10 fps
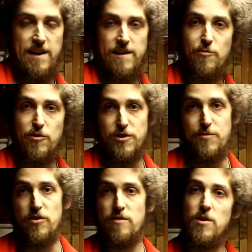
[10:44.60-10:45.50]
You push the
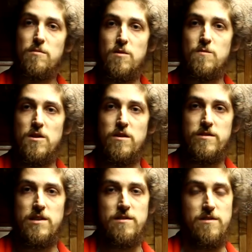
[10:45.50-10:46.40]
button, the bulb comes on,
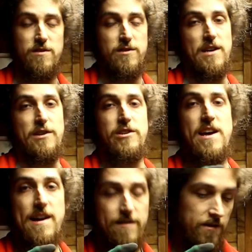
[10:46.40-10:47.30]
it tells you that it's
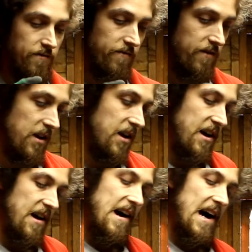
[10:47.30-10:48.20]
actually active.
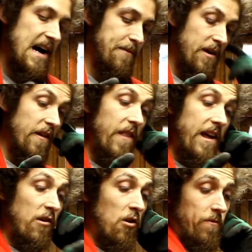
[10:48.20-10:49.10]
And
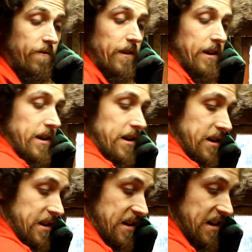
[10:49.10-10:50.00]
then hopefully
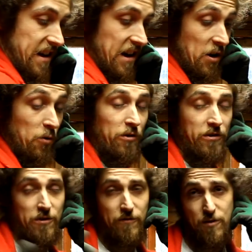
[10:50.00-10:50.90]
we'll
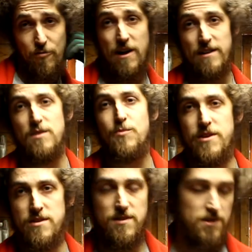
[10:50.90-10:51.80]
do a few practice
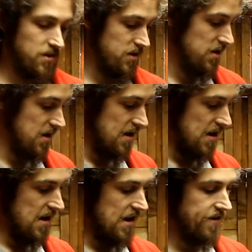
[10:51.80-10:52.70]
pieces,
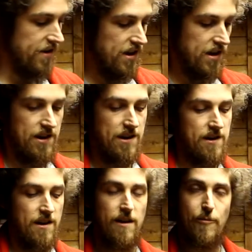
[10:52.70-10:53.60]
and then
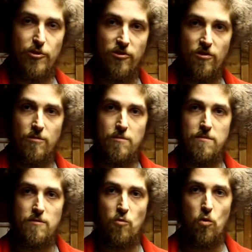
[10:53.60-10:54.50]
I'll put
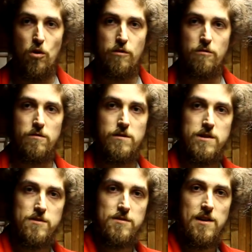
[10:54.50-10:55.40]
some water on
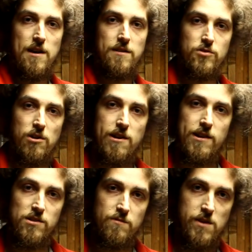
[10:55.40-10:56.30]
this and try and
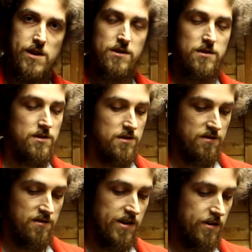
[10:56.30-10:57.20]
get some nice
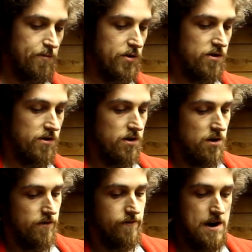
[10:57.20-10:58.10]
Lichtenberg
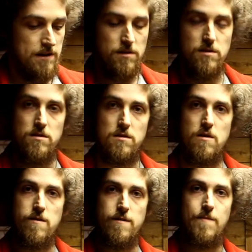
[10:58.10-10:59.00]
fractals
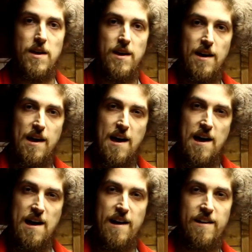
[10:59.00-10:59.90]
going.
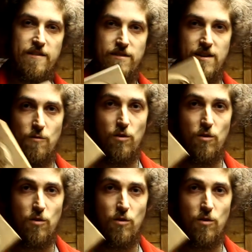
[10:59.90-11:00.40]
And I think